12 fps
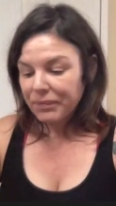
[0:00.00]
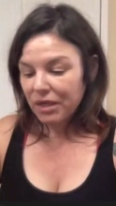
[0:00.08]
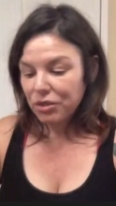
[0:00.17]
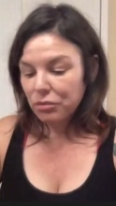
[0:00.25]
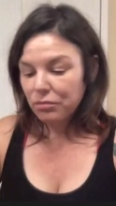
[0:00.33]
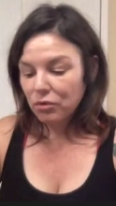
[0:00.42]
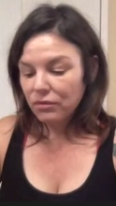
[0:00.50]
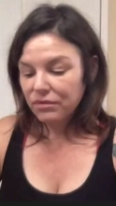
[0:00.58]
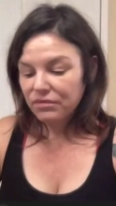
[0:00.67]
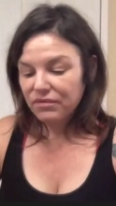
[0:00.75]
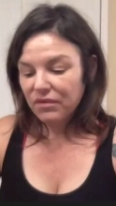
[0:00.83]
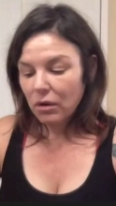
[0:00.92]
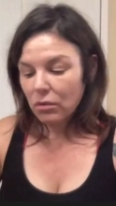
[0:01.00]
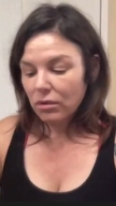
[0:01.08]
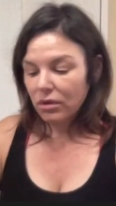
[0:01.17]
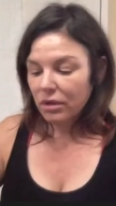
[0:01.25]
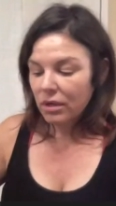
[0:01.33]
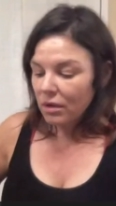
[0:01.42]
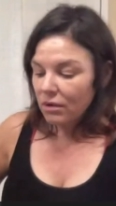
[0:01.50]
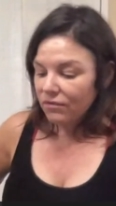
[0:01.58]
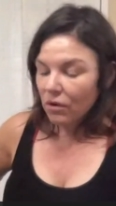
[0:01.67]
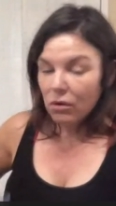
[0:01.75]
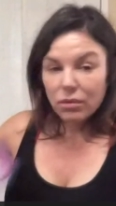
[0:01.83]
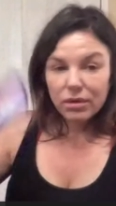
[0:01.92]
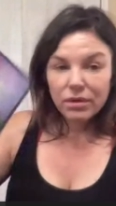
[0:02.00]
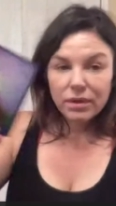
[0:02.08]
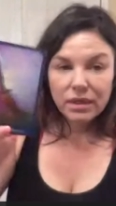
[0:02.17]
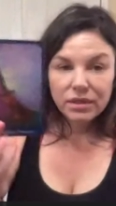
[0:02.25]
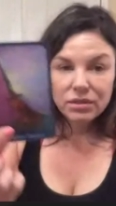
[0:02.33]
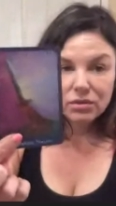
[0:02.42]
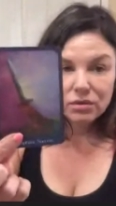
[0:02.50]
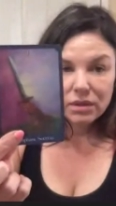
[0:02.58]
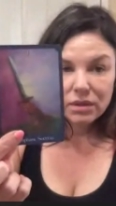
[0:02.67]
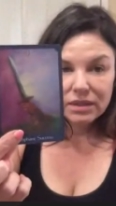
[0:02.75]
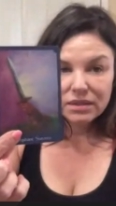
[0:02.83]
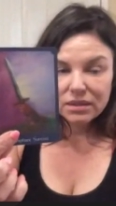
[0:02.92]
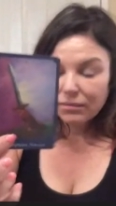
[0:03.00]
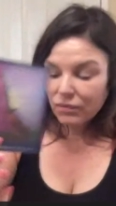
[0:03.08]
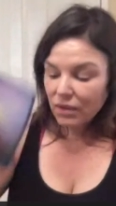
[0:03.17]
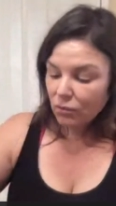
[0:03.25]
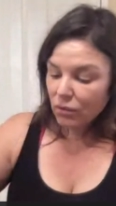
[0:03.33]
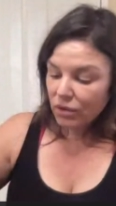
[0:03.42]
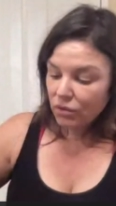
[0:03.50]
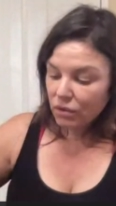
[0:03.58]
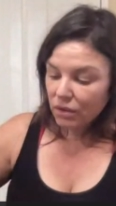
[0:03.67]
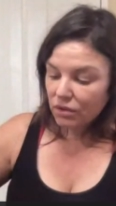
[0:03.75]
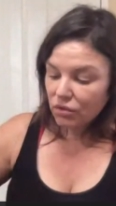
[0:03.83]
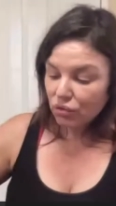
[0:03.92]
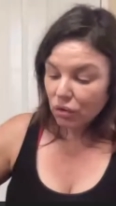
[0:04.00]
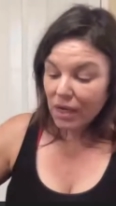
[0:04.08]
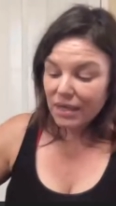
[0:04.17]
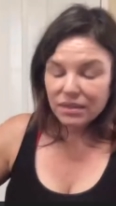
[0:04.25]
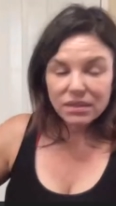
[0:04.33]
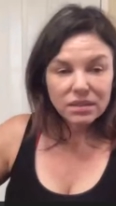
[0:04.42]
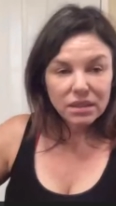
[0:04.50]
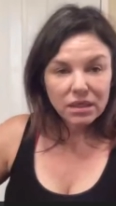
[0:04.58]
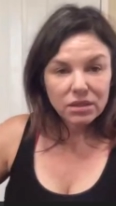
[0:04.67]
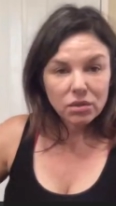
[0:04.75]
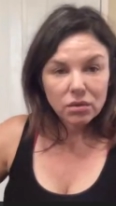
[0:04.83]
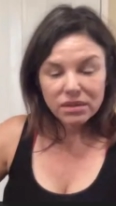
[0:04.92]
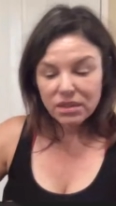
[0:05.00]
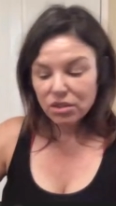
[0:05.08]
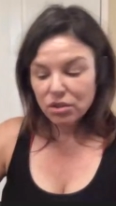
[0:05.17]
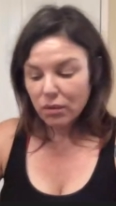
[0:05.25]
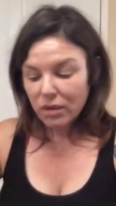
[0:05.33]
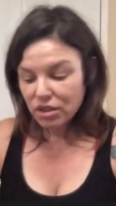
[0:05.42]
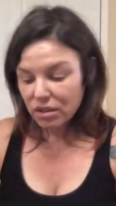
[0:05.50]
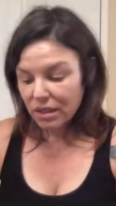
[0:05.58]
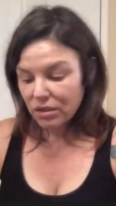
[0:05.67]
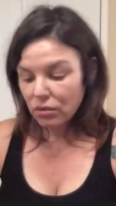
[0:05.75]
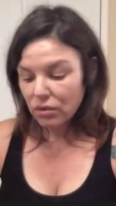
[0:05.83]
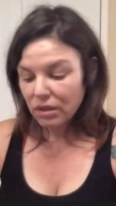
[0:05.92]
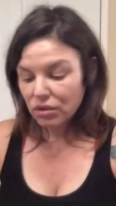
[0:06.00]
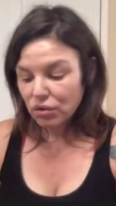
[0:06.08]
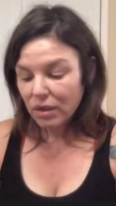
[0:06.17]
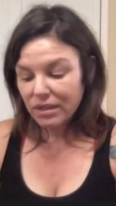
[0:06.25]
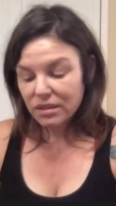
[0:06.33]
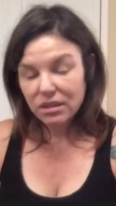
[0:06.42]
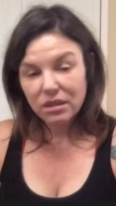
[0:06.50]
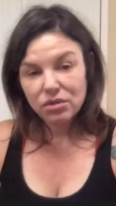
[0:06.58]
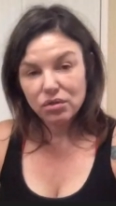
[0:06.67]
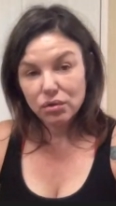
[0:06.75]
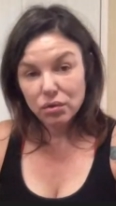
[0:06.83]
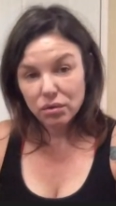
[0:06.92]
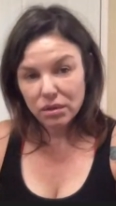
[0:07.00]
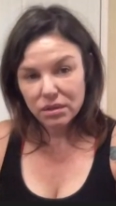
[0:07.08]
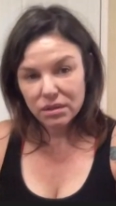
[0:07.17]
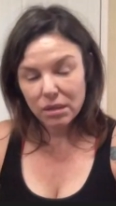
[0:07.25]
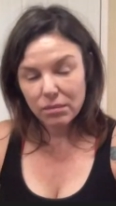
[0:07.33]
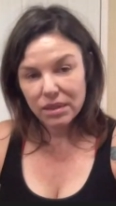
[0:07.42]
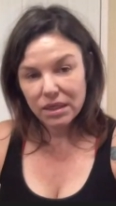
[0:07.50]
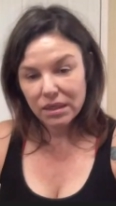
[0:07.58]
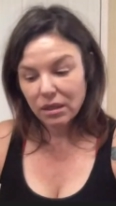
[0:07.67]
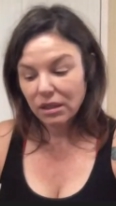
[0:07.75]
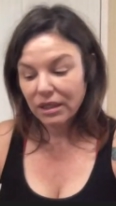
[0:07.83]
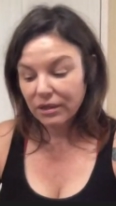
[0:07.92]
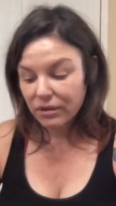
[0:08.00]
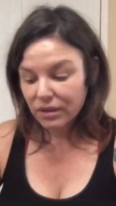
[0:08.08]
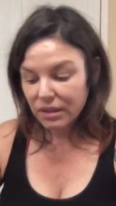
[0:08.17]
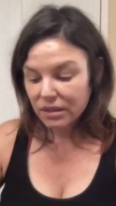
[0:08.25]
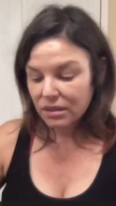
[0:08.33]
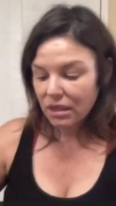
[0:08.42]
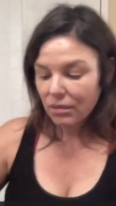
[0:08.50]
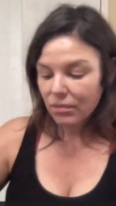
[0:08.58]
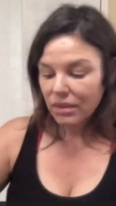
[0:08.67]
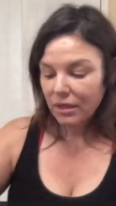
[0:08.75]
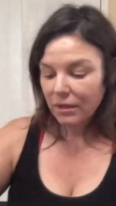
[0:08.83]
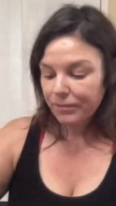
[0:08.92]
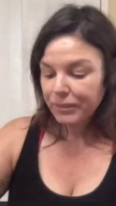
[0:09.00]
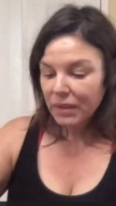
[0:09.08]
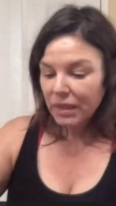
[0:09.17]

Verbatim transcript: and you're moving forward forward into like something where you can trust, you know, a situation that you can trust. The truth is coming in, clarity is coming in.